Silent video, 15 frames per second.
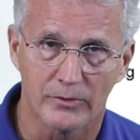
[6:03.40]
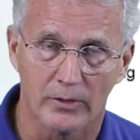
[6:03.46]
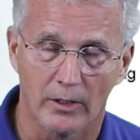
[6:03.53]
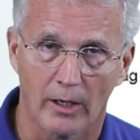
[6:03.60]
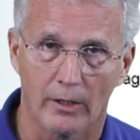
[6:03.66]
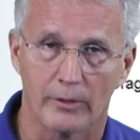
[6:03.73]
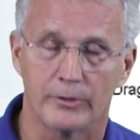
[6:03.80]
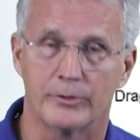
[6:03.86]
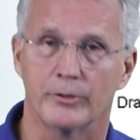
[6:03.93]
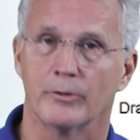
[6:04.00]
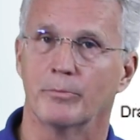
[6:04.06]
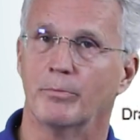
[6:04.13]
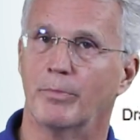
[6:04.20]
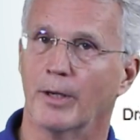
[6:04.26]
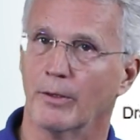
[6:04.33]
is
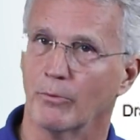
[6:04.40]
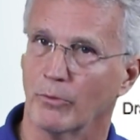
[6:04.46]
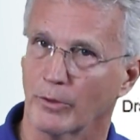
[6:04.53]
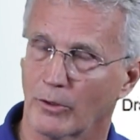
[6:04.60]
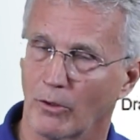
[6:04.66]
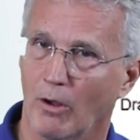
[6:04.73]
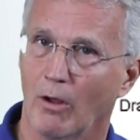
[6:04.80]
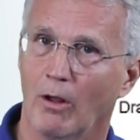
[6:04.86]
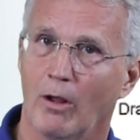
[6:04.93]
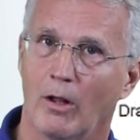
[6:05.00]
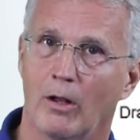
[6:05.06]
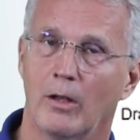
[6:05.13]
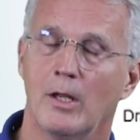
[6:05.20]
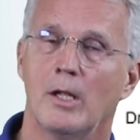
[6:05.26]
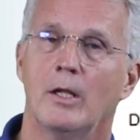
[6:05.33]
larger, but
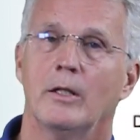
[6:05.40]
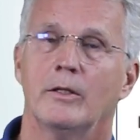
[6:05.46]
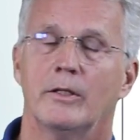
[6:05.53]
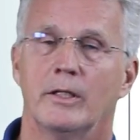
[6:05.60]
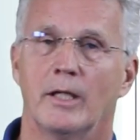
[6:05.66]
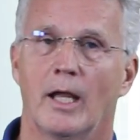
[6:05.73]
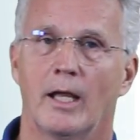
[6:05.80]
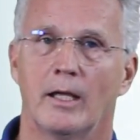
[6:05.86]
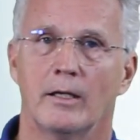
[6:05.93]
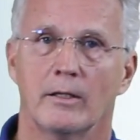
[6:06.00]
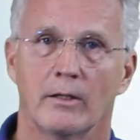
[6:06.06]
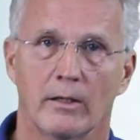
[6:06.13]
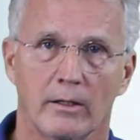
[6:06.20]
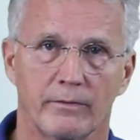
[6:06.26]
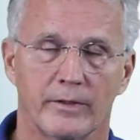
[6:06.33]
recall the
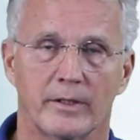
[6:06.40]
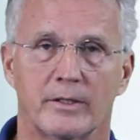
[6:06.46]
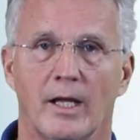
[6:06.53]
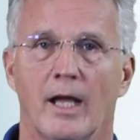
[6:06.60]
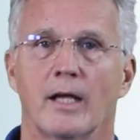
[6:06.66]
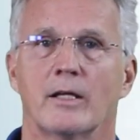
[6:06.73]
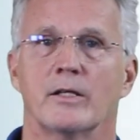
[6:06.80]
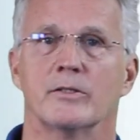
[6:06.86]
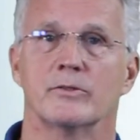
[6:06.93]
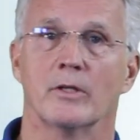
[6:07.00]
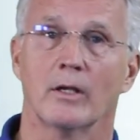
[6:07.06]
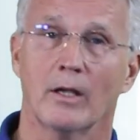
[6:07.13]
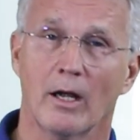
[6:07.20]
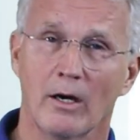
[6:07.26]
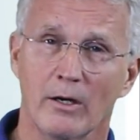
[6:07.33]
angle of attack
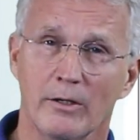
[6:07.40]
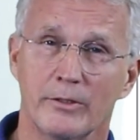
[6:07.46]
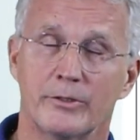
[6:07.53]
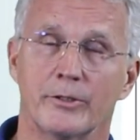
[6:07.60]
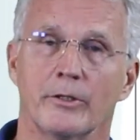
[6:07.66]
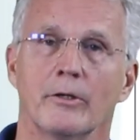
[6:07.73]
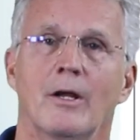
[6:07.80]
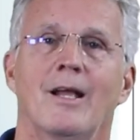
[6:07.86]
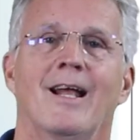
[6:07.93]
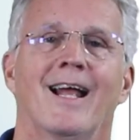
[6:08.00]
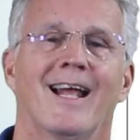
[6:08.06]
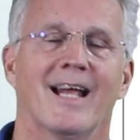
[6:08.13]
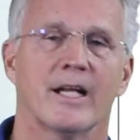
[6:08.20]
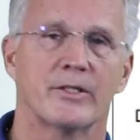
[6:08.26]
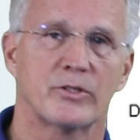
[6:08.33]
is larger
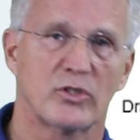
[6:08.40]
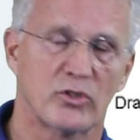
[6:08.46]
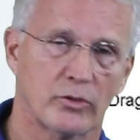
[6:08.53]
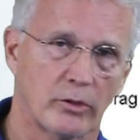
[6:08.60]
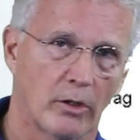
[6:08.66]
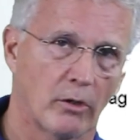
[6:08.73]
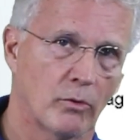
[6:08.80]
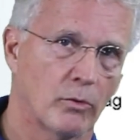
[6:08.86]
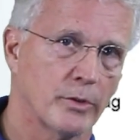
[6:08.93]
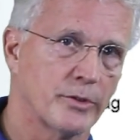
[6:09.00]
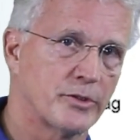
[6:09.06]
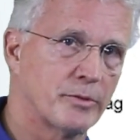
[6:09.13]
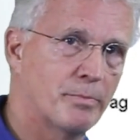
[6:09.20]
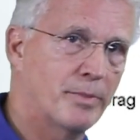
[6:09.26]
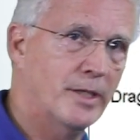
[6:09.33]
at
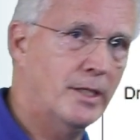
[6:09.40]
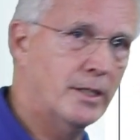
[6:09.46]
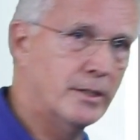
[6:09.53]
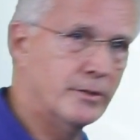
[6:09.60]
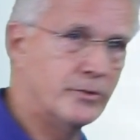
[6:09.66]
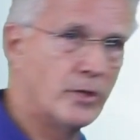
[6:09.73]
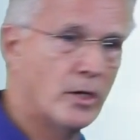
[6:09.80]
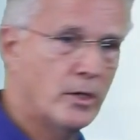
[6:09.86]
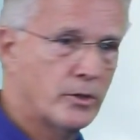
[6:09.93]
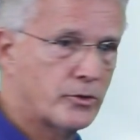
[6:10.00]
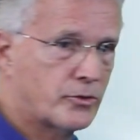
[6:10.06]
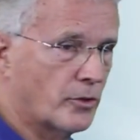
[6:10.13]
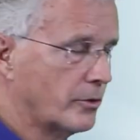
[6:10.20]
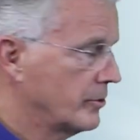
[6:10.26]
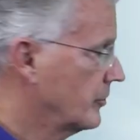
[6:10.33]
slower speeds.
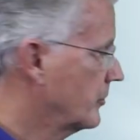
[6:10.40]
So